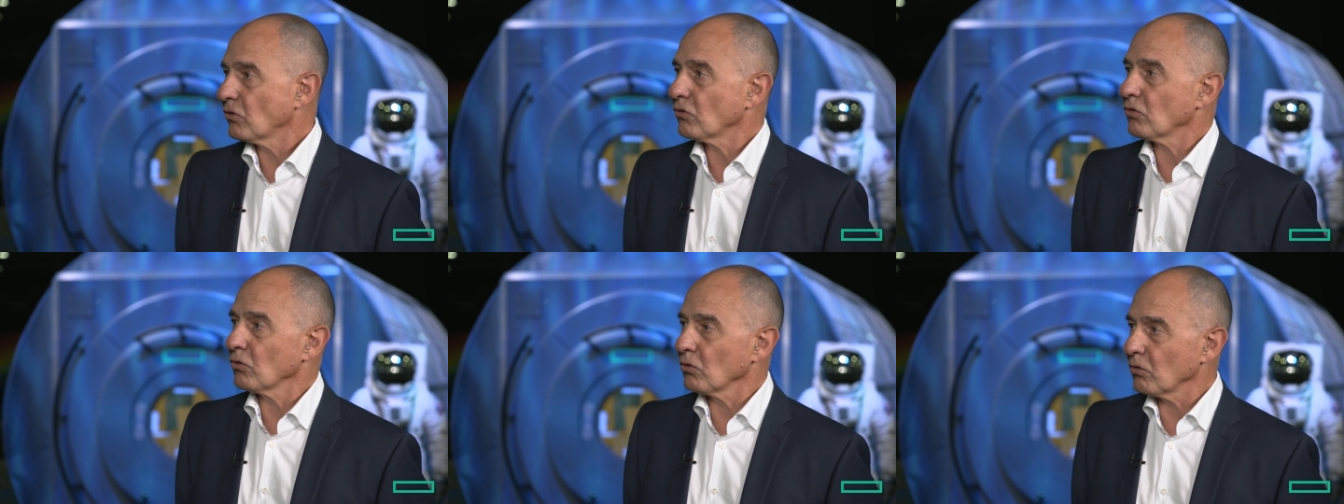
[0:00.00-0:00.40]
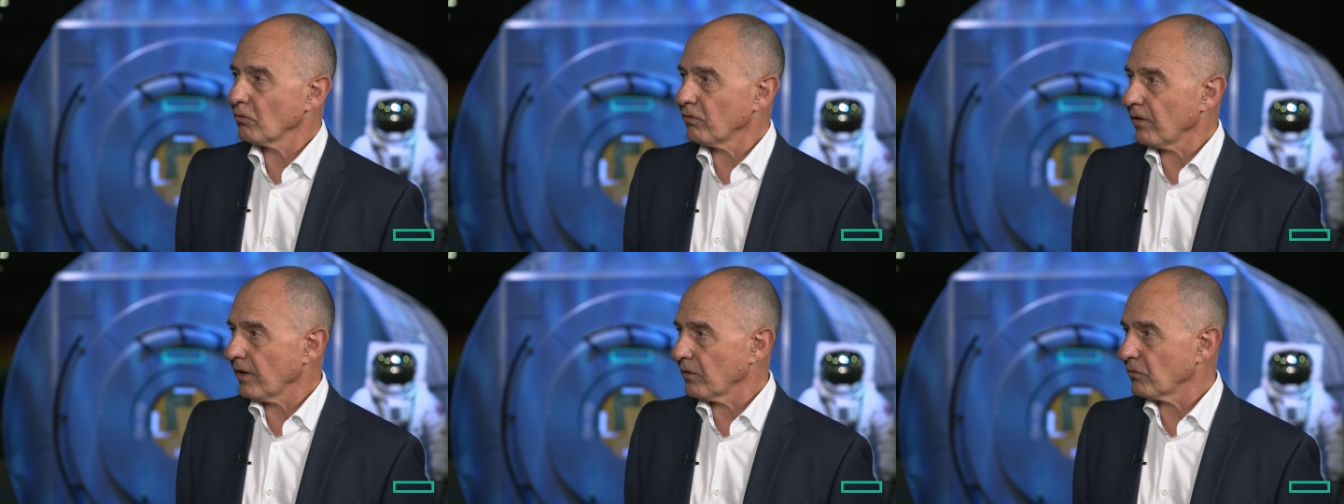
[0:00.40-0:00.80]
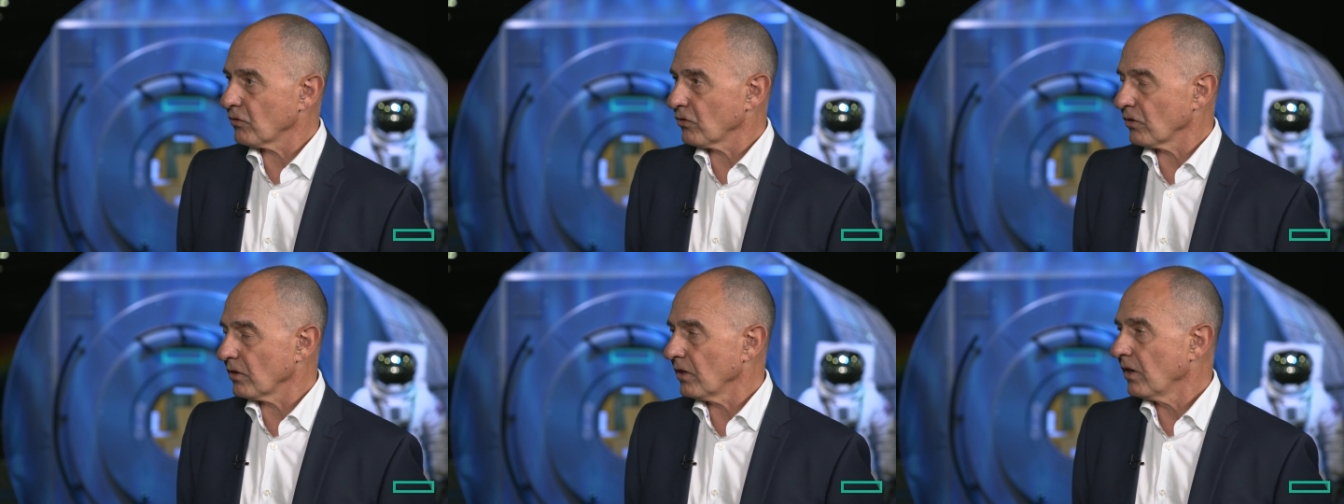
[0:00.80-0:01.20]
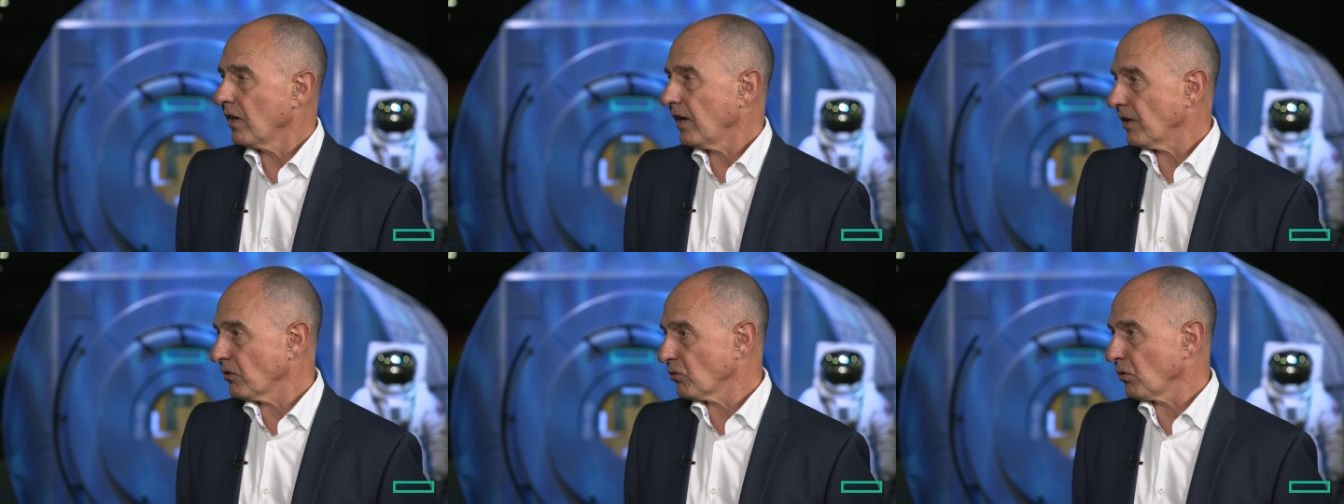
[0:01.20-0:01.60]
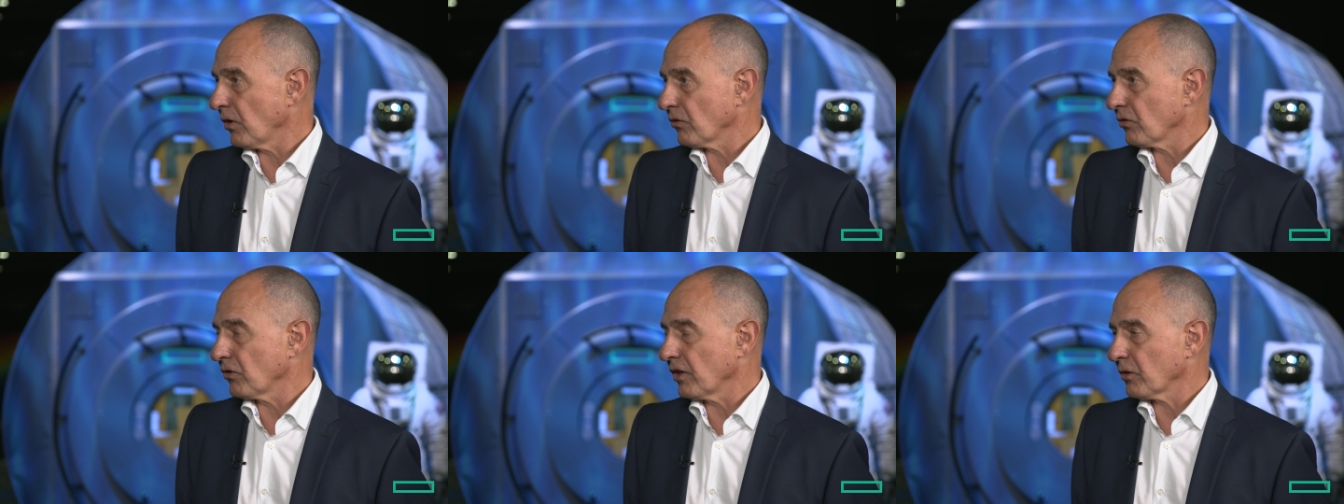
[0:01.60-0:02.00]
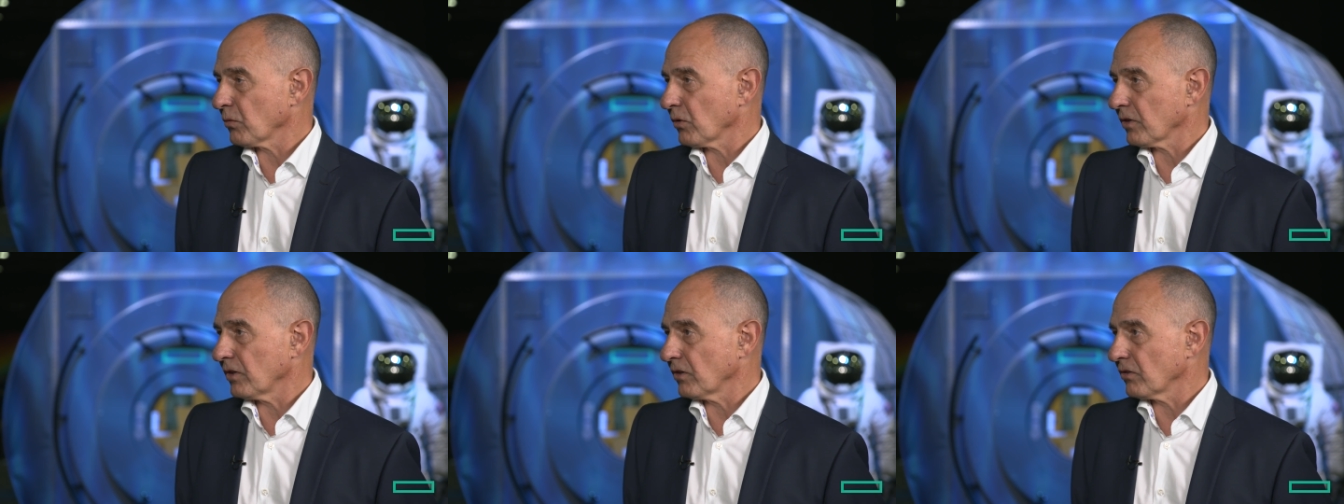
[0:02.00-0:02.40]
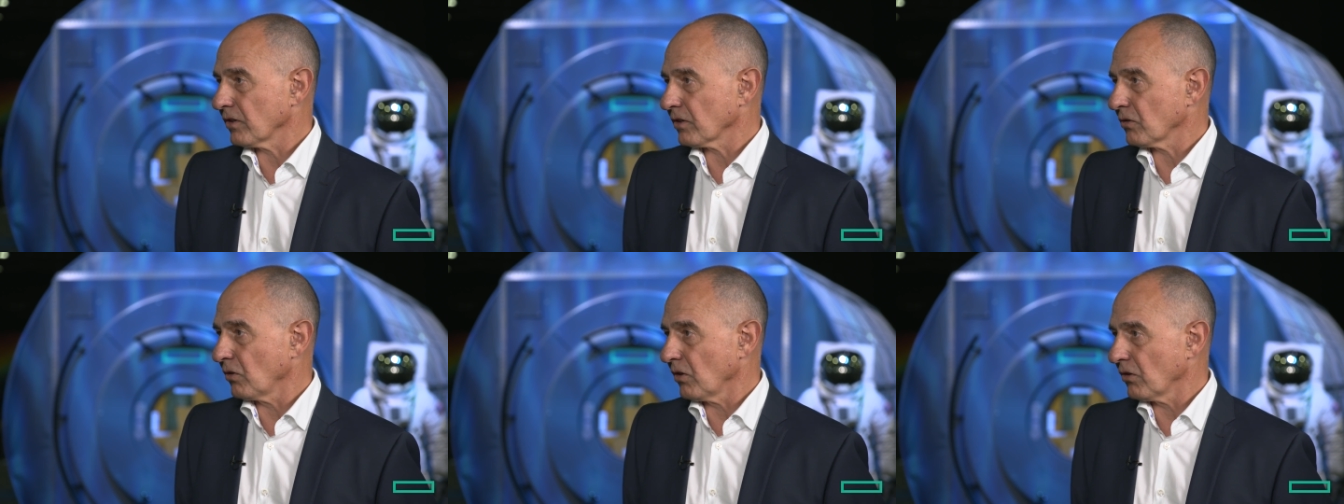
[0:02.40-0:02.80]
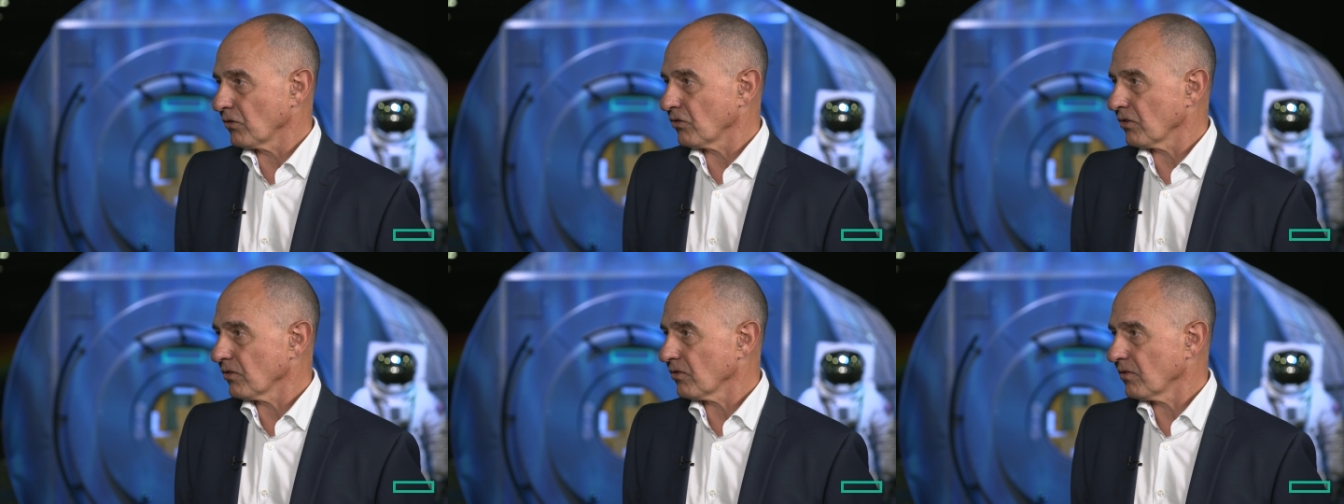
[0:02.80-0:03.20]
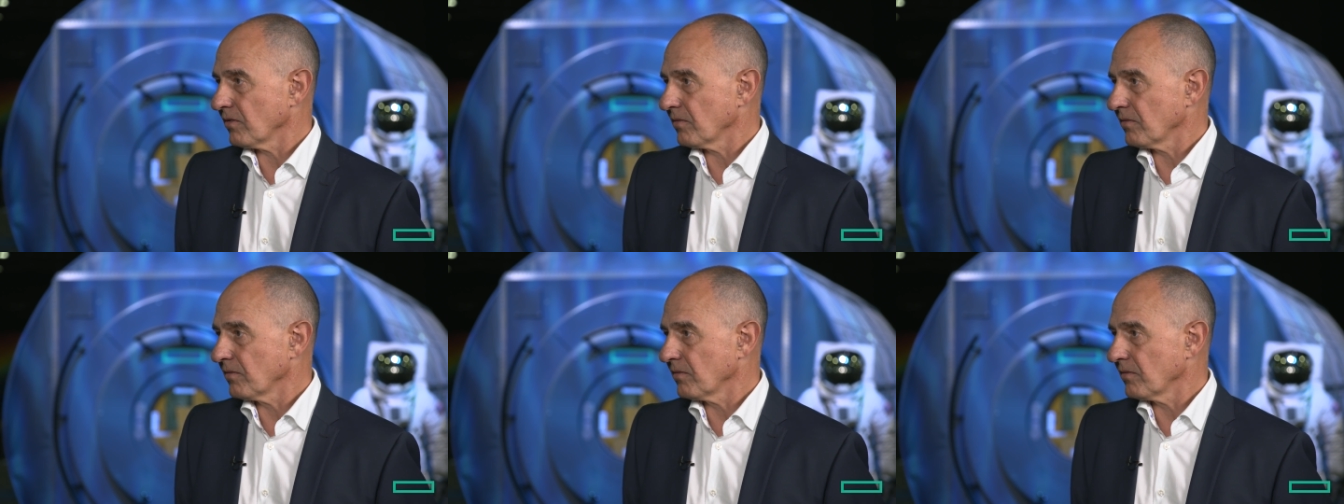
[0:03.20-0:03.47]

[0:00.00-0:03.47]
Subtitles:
to 5G, and to other networking technologies.